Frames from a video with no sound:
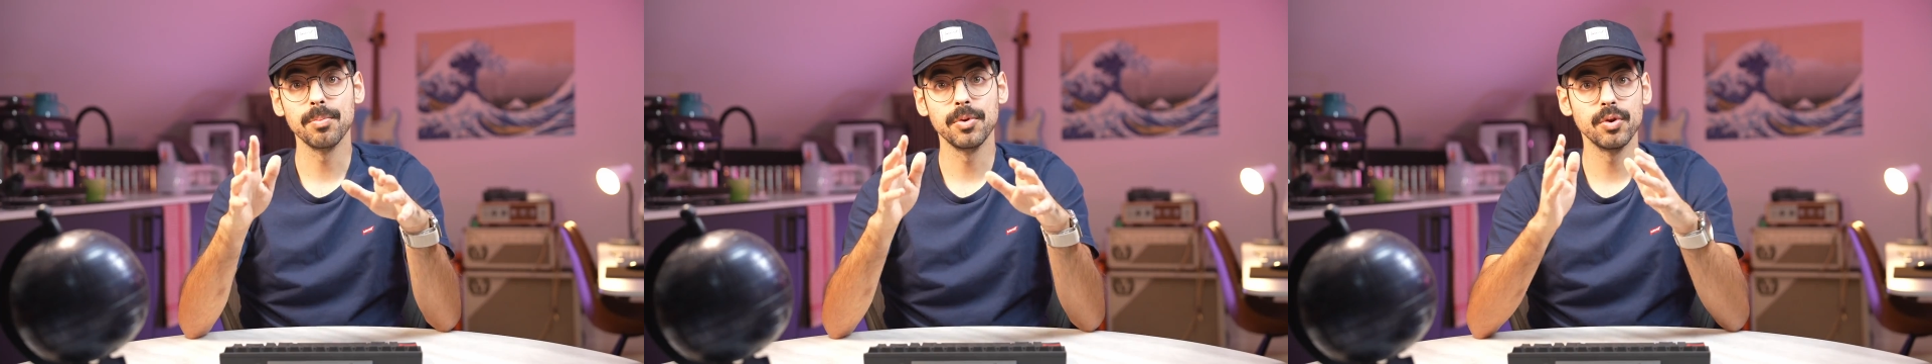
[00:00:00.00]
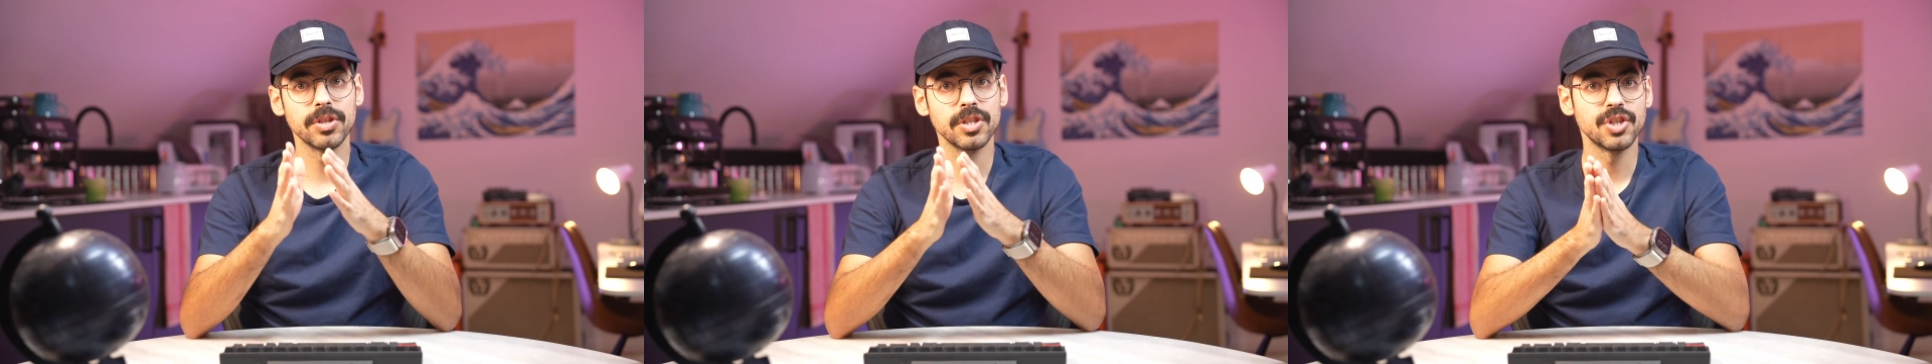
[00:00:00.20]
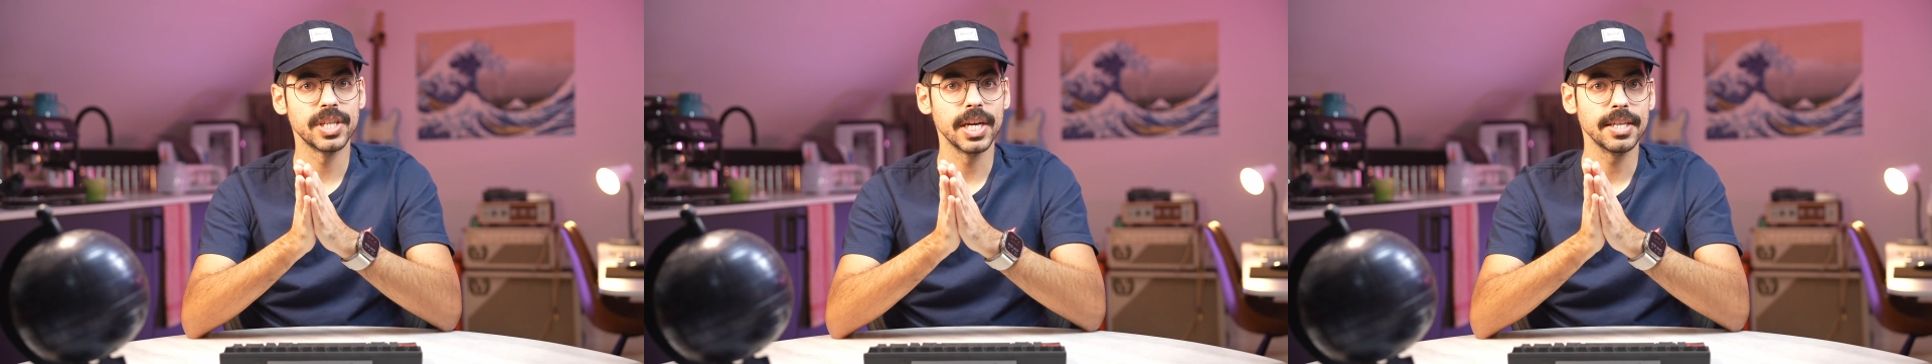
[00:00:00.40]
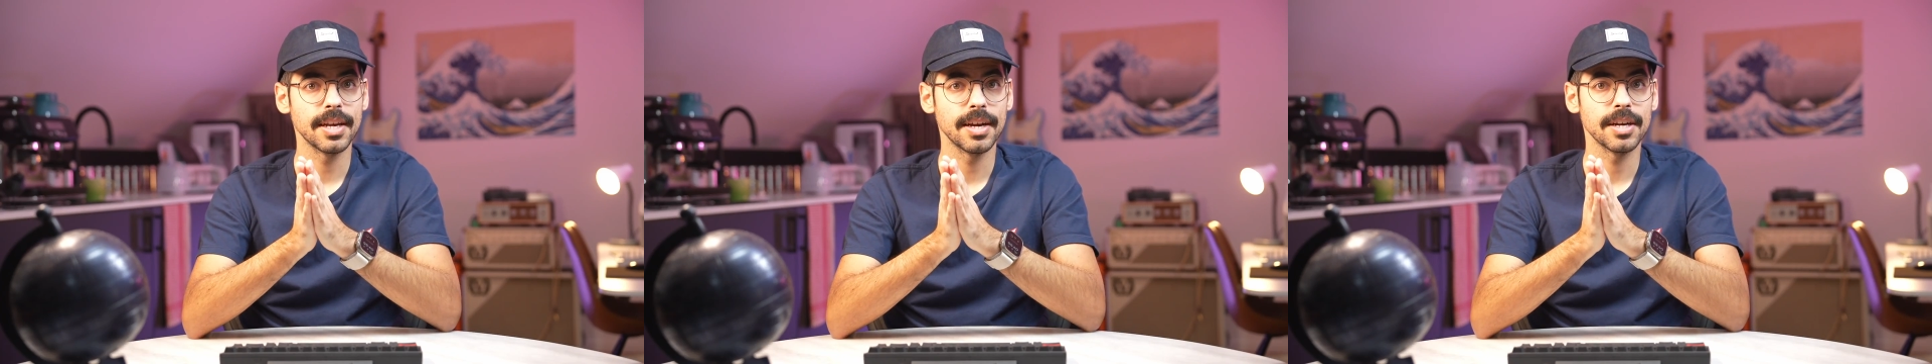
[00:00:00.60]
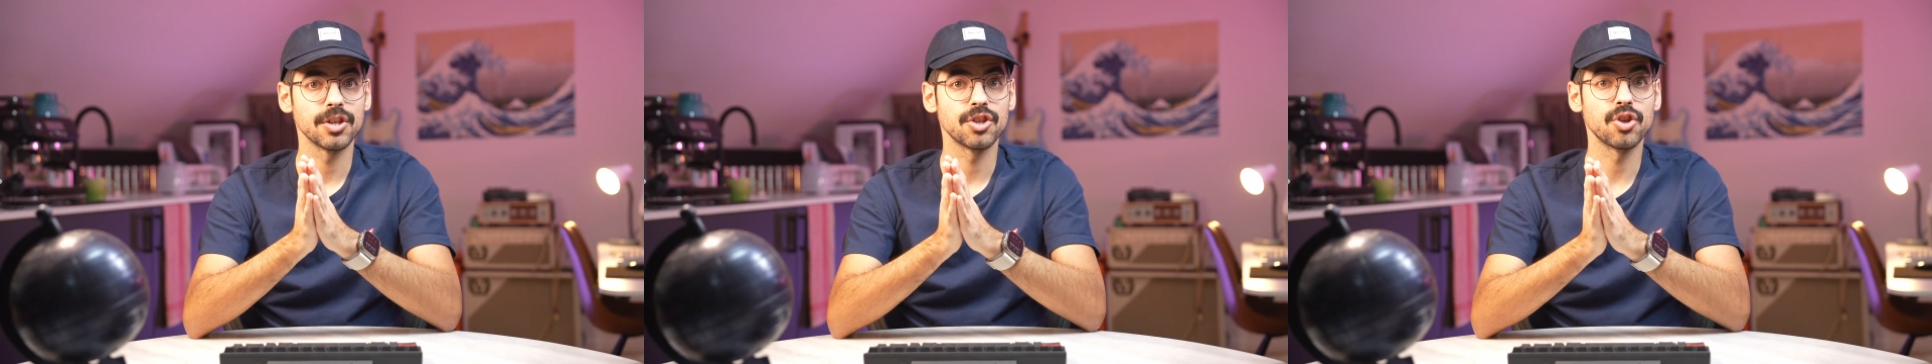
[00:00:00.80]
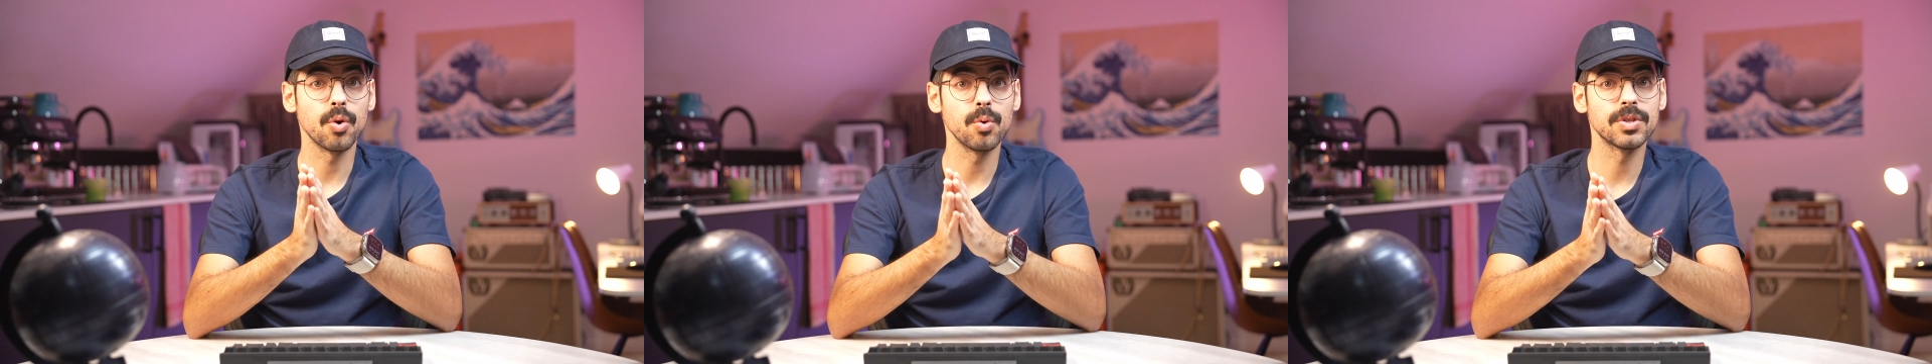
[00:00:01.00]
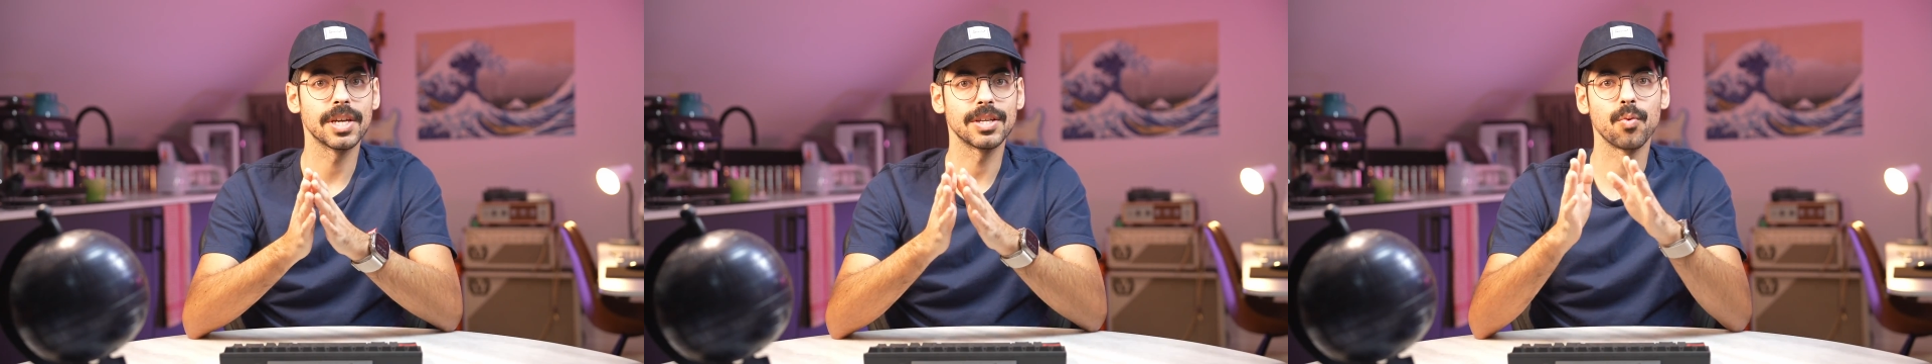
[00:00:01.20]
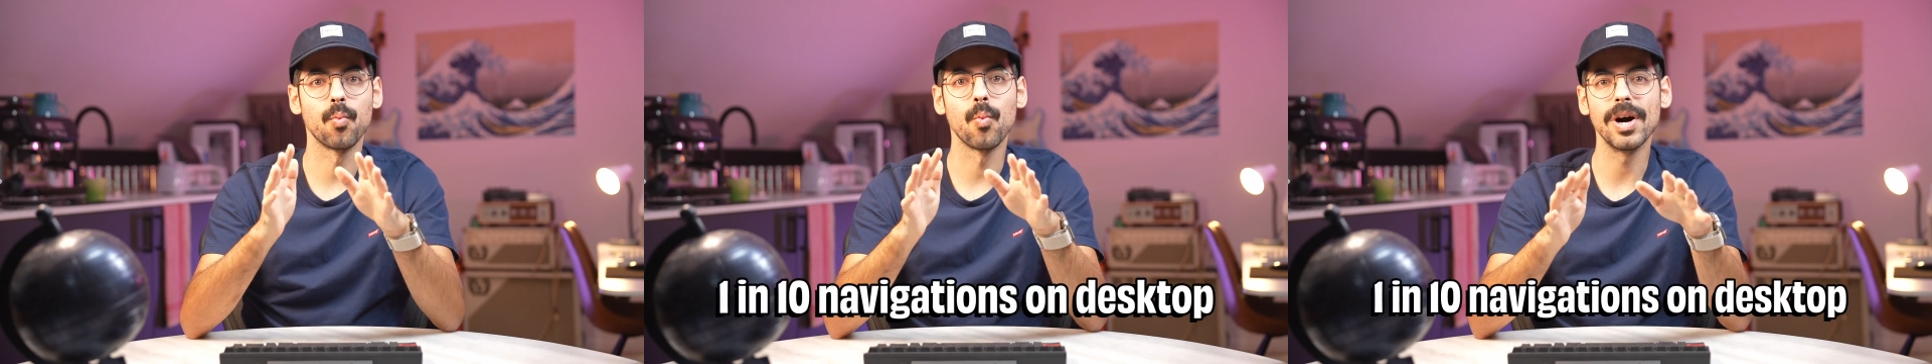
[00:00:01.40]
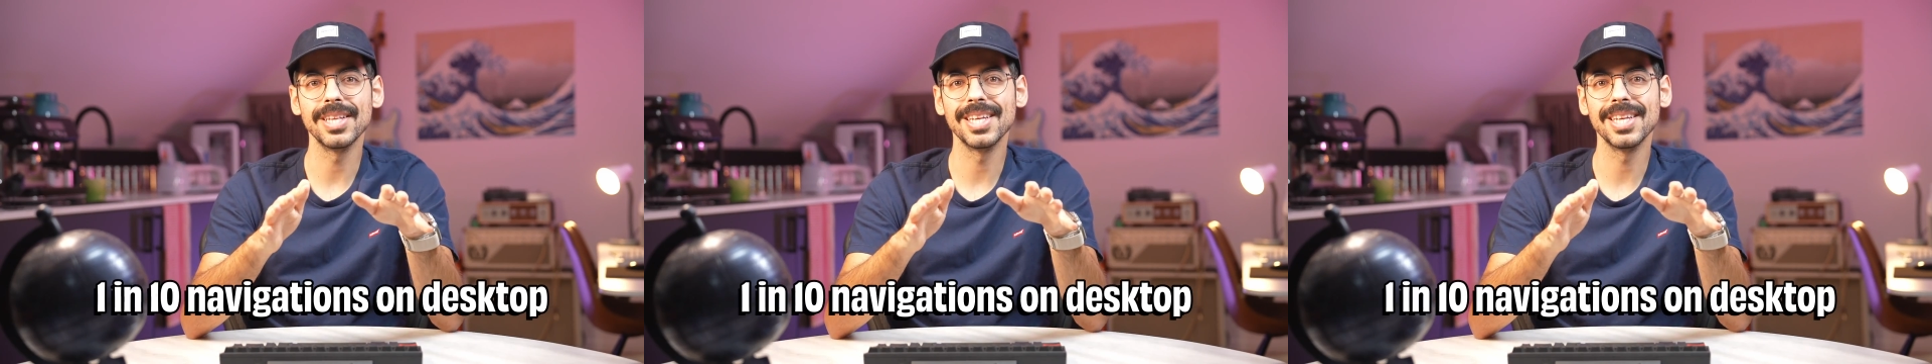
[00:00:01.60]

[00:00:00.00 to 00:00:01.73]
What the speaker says: usage data shows that 1